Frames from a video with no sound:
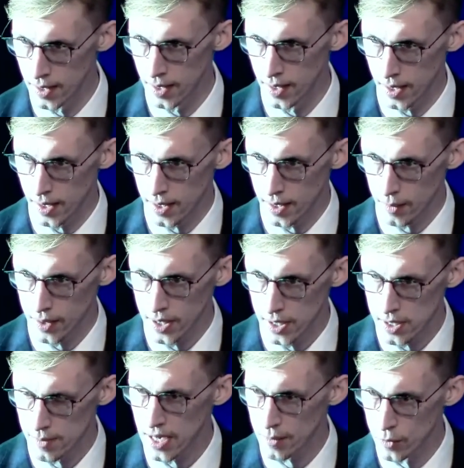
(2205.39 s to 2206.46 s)
and that we need
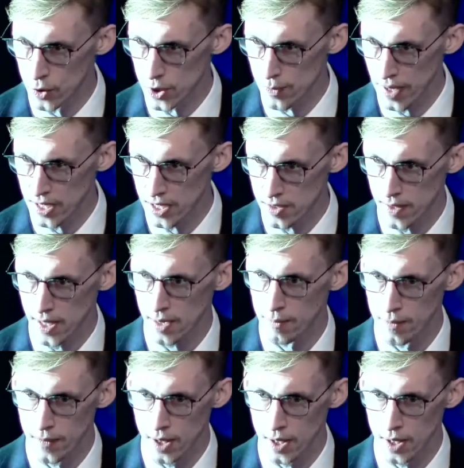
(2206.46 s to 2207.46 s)
to make more space for them